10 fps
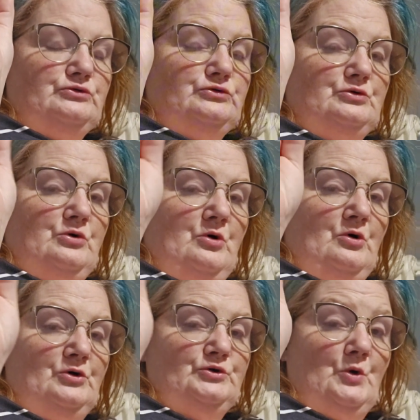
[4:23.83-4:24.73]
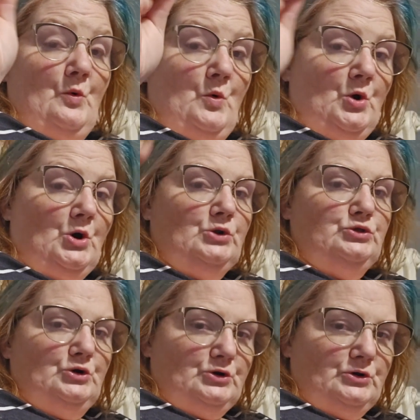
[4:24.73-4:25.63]
to hold or
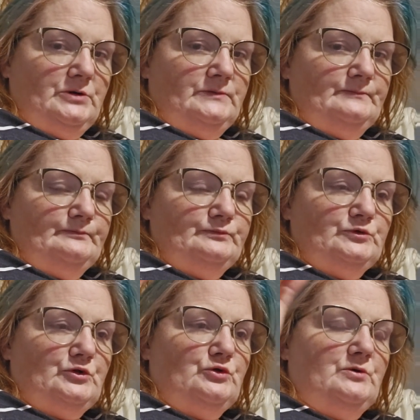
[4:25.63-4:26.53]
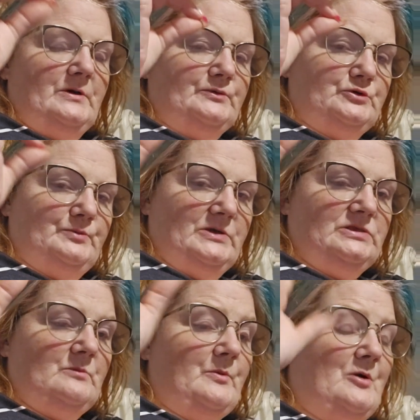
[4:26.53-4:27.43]
look good. So you have to
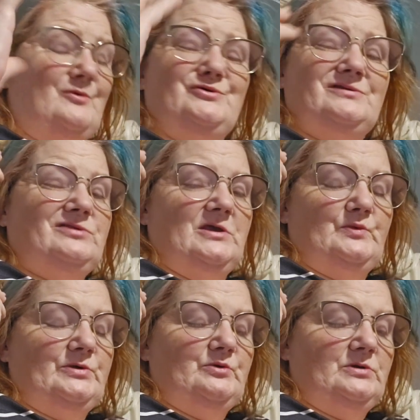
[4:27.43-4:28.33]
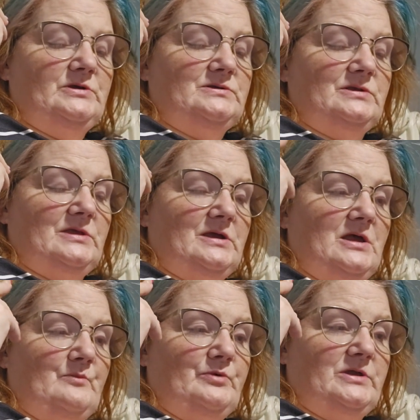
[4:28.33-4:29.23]
pick them apart, which thankfully really isn't
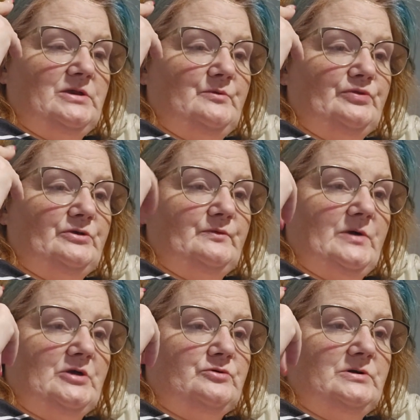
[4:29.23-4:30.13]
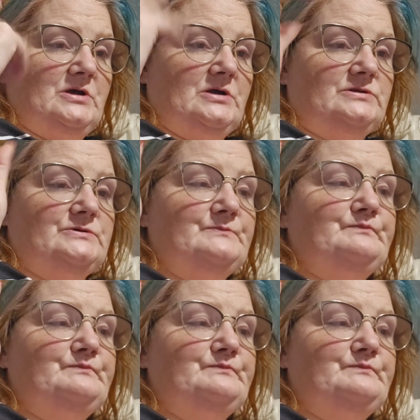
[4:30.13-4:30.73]
that complicated with their factory knots.